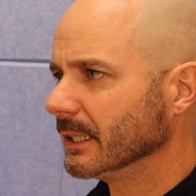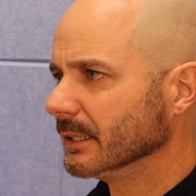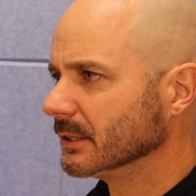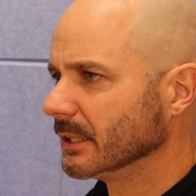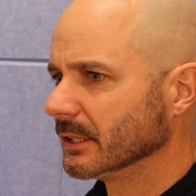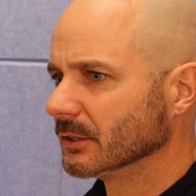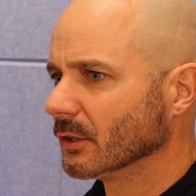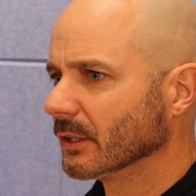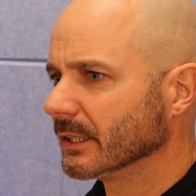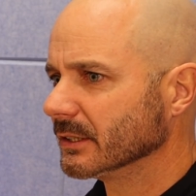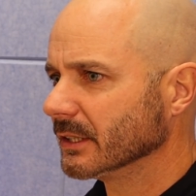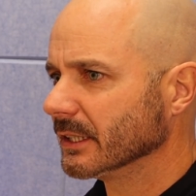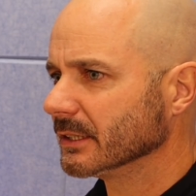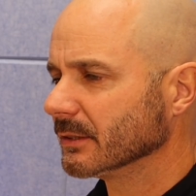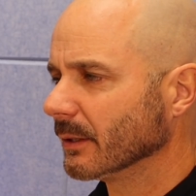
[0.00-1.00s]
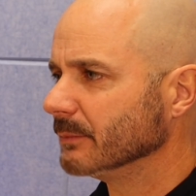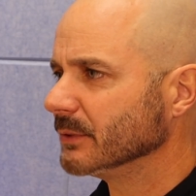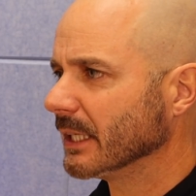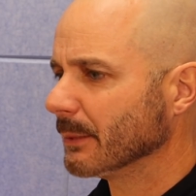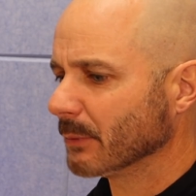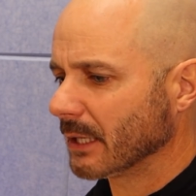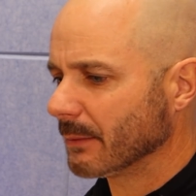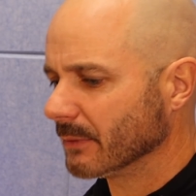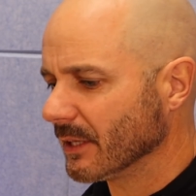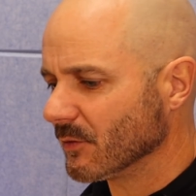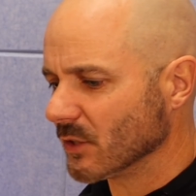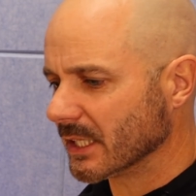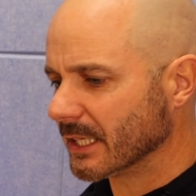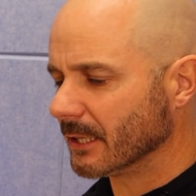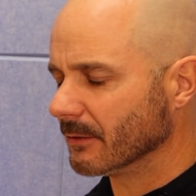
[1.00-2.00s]
These things don't exist. So I'm saying when I'm
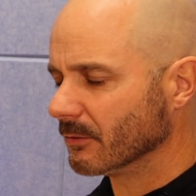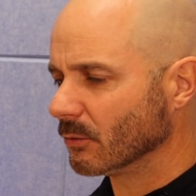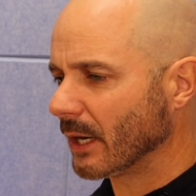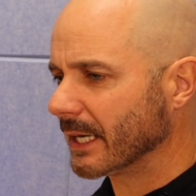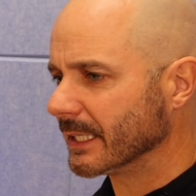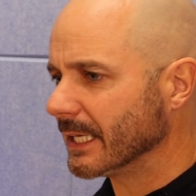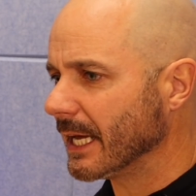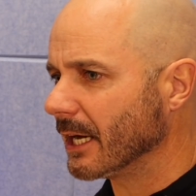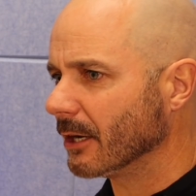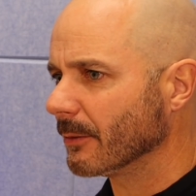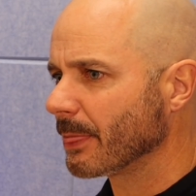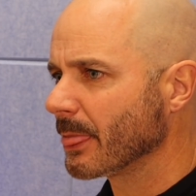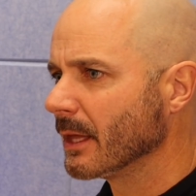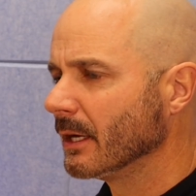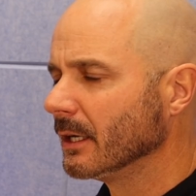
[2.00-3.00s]
living in the right now,